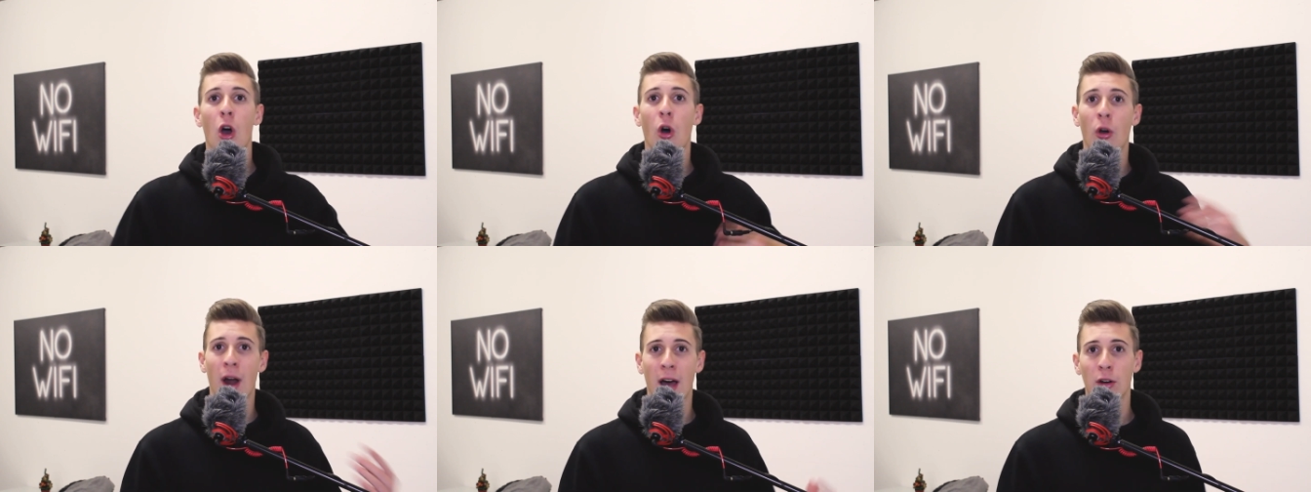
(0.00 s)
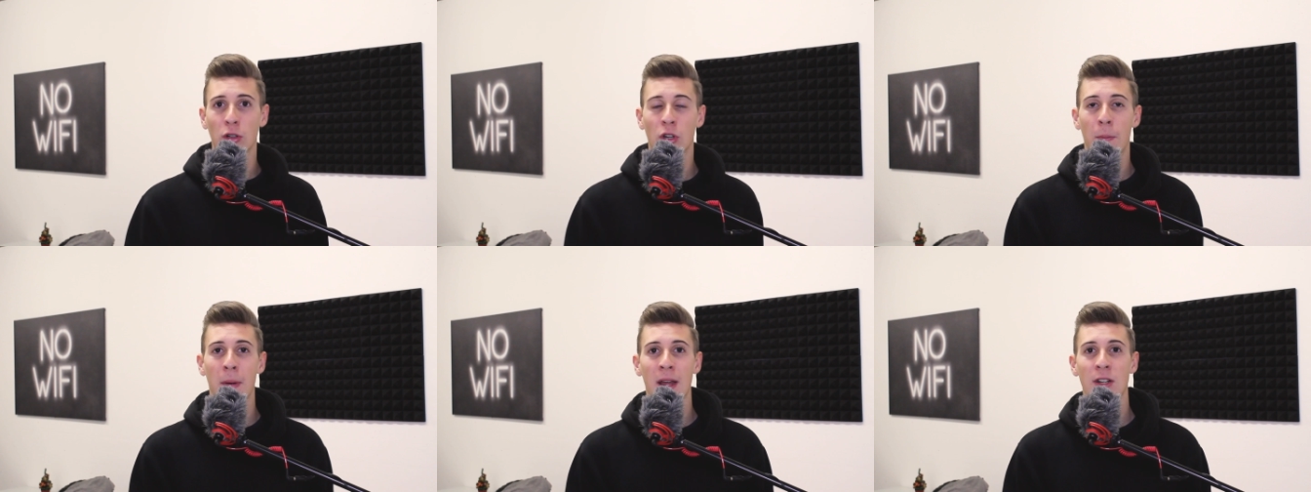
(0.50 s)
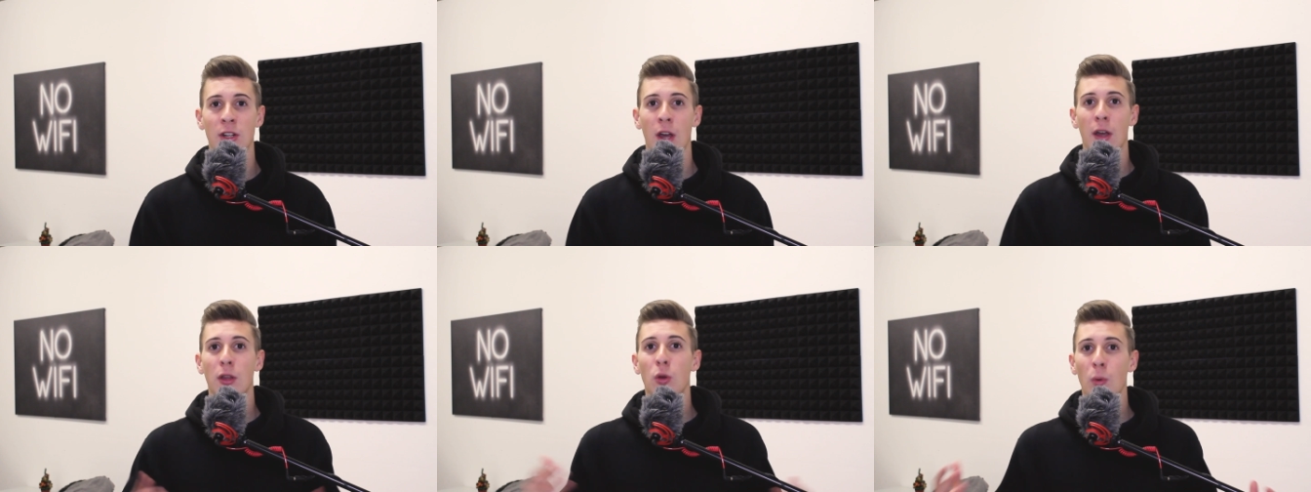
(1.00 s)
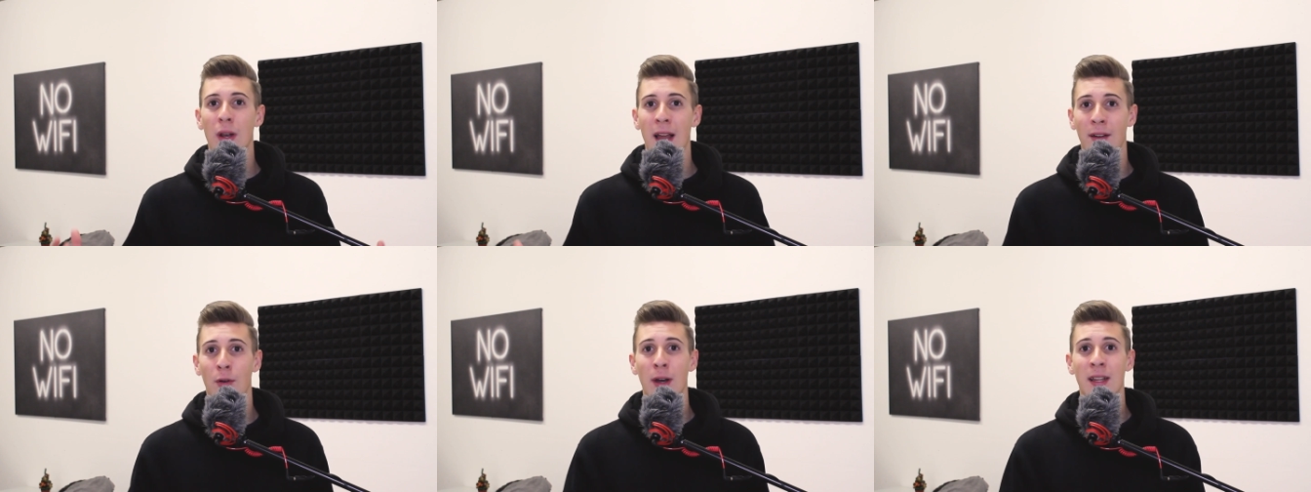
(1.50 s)
or another page, you will
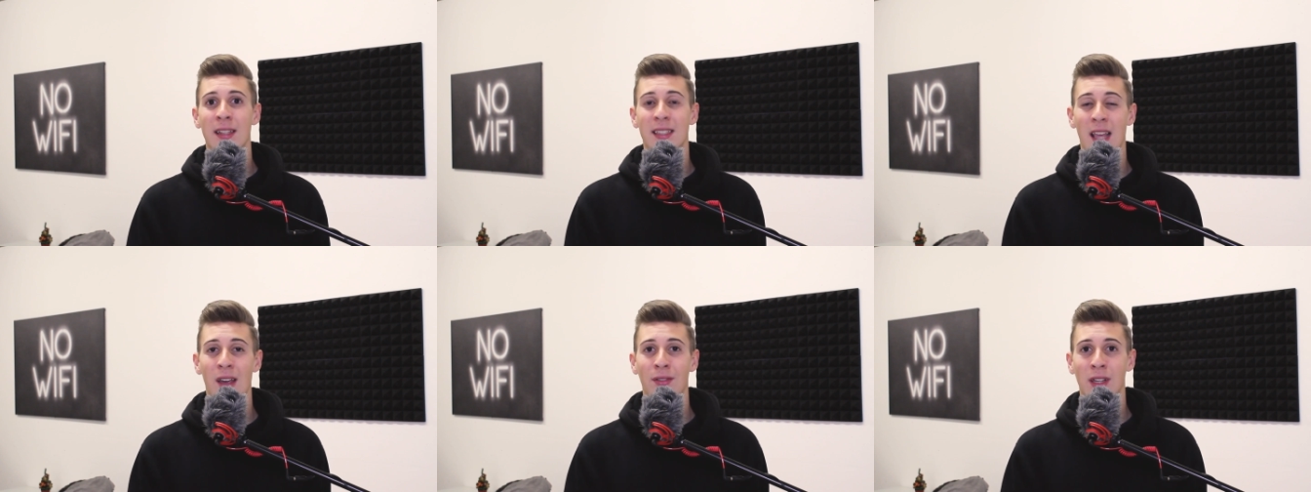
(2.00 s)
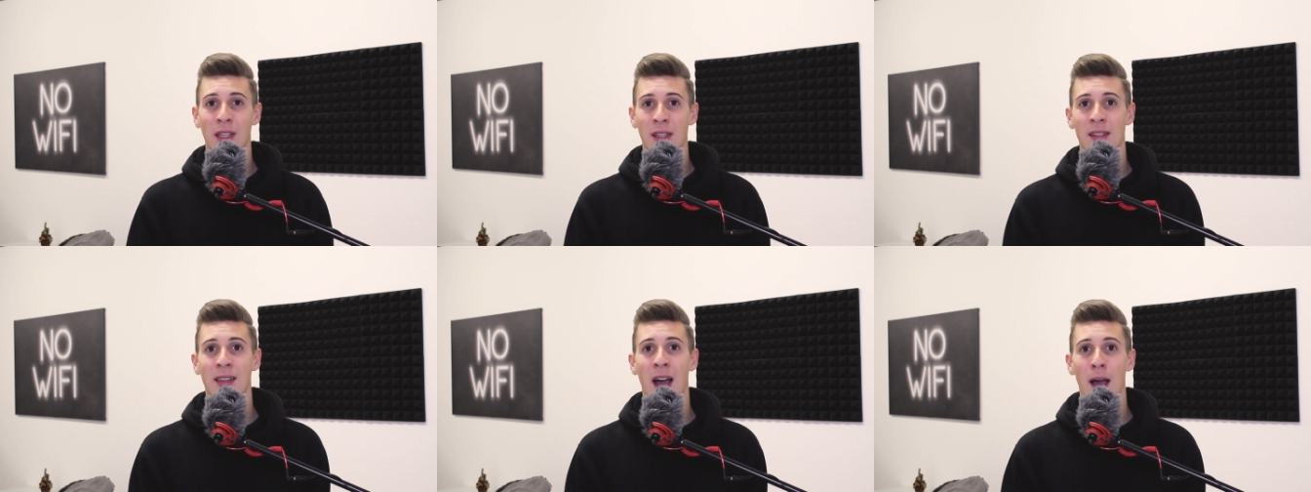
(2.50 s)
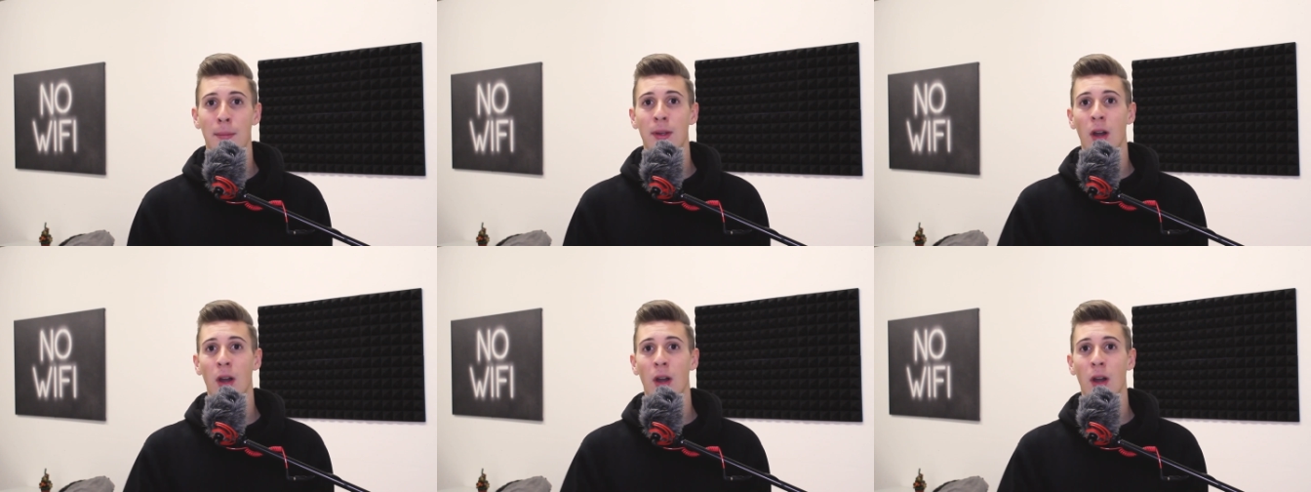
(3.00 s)
already saved this time.